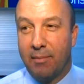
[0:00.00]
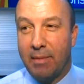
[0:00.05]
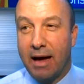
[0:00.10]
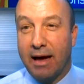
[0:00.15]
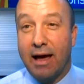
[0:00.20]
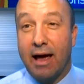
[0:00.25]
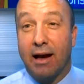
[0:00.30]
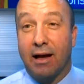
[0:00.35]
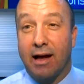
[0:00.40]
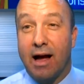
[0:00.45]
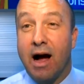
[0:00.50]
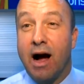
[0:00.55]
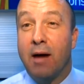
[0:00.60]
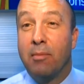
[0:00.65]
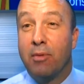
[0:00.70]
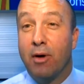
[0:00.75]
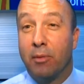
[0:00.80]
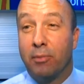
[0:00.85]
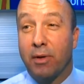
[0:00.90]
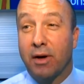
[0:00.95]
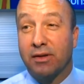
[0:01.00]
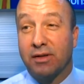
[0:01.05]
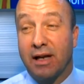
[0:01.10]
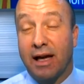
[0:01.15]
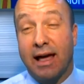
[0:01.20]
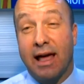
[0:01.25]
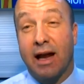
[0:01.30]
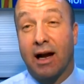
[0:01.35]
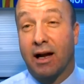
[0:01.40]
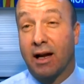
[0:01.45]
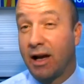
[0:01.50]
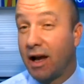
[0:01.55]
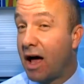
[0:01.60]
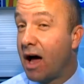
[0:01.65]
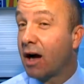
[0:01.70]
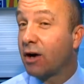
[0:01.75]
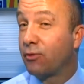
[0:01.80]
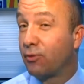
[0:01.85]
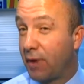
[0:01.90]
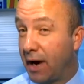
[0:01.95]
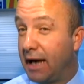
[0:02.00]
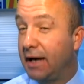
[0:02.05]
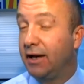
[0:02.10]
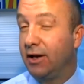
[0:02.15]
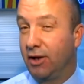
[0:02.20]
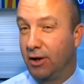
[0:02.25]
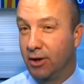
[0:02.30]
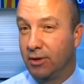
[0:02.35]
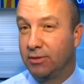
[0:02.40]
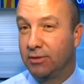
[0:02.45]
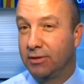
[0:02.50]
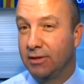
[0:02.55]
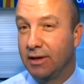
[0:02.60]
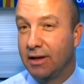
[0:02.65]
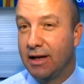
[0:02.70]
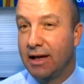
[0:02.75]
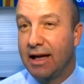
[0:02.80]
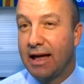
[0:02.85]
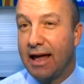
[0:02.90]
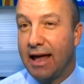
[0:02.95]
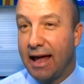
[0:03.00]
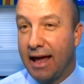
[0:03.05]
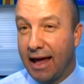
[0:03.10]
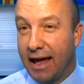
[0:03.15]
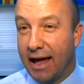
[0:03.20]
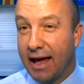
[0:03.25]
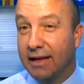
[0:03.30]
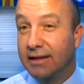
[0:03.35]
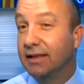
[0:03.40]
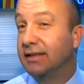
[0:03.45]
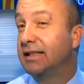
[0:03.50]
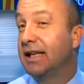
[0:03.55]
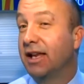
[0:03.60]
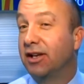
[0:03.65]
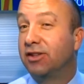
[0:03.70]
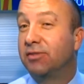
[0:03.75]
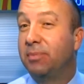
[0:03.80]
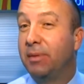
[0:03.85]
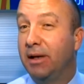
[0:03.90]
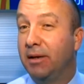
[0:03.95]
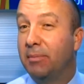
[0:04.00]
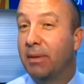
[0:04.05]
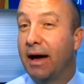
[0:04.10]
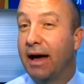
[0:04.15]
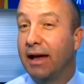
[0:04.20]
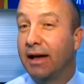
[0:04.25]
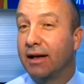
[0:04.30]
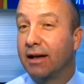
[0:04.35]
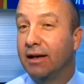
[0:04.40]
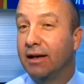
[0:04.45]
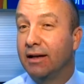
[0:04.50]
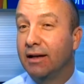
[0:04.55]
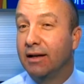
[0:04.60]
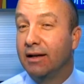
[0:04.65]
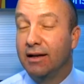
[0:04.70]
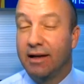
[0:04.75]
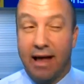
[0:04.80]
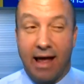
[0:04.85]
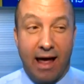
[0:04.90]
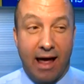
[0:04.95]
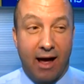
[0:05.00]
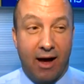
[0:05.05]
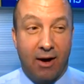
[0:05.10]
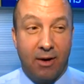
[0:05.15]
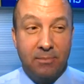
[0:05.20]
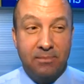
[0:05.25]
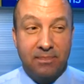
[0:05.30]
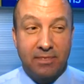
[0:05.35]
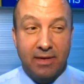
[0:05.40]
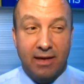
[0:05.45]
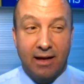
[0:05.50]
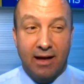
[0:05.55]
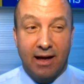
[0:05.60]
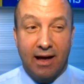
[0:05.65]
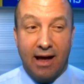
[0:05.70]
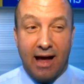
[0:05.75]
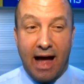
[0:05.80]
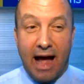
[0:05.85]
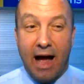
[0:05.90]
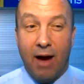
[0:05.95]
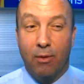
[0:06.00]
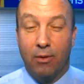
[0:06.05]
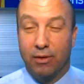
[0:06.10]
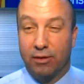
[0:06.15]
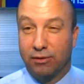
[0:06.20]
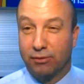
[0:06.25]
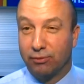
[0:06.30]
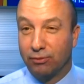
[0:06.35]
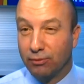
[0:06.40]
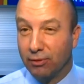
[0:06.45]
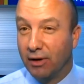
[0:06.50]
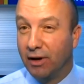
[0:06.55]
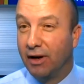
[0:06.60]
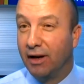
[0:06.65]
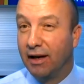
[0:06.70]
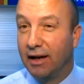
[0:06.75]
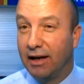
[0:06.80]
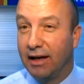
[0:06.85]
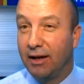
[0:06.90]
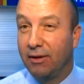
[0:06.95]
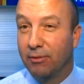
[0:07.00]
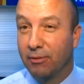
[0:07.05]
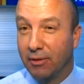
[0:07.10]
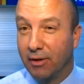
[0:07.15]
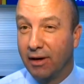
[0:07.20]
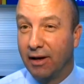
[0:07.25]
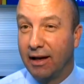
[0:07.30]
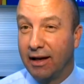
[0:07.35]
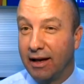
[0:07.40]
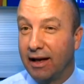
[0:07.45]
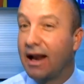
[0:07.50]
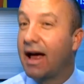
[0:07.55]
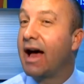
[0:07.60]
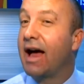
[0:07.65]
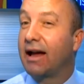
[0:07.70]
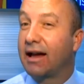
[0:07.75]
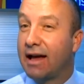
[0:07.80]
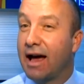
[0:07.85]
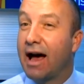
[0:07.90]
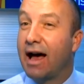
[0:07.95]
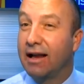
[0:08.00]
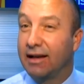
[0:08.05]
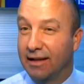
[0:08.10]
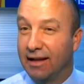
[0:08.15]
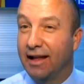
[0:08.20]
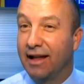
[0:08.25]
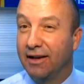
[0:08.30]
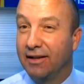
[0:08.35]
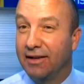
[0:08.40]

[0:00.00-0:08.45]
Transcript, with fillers: I got a combo present. I got a clock radio and a 10-speed bike. Now, I was really, really in high cotton then.